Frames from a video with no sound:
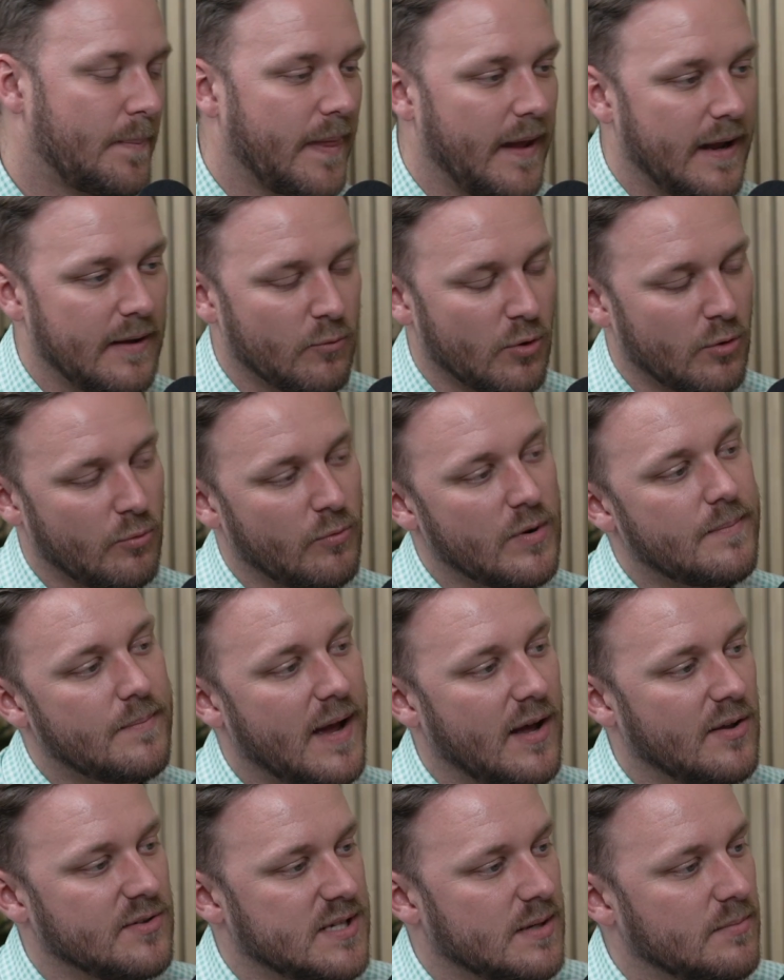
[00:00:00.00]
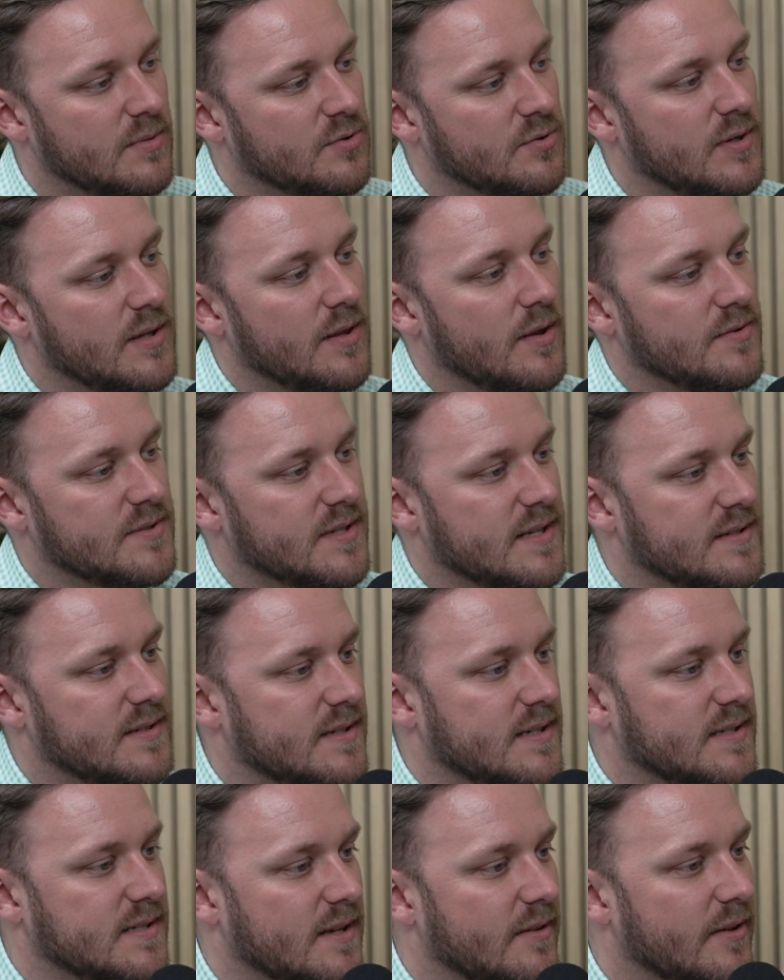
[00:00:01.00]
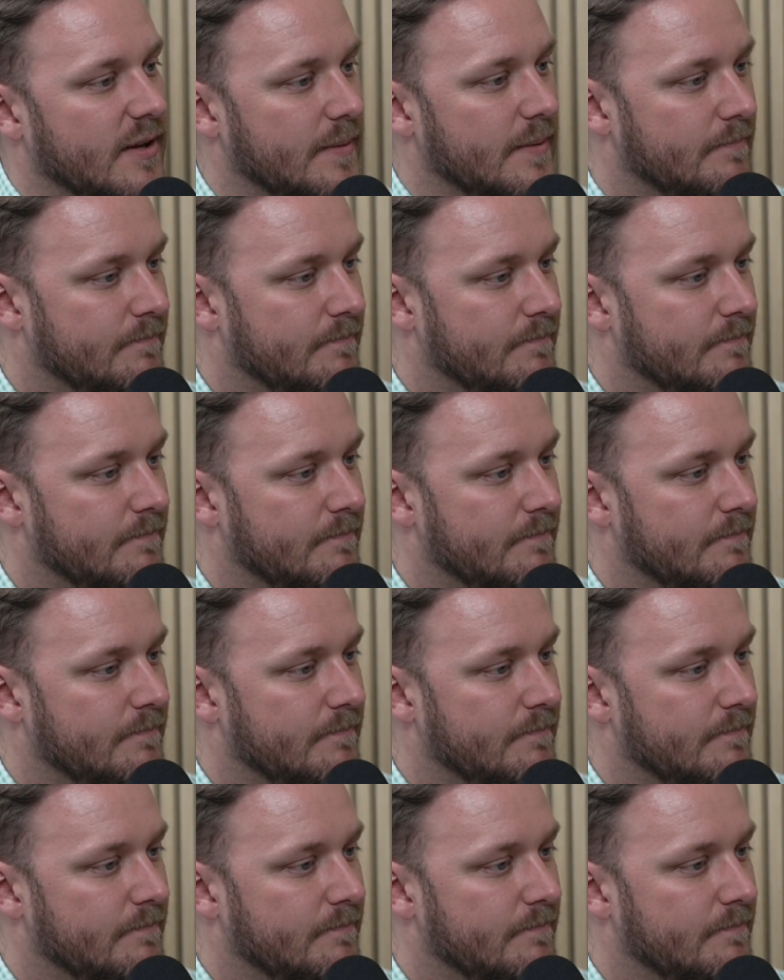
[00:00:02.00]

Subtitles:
And we're rebalancing between those consistently.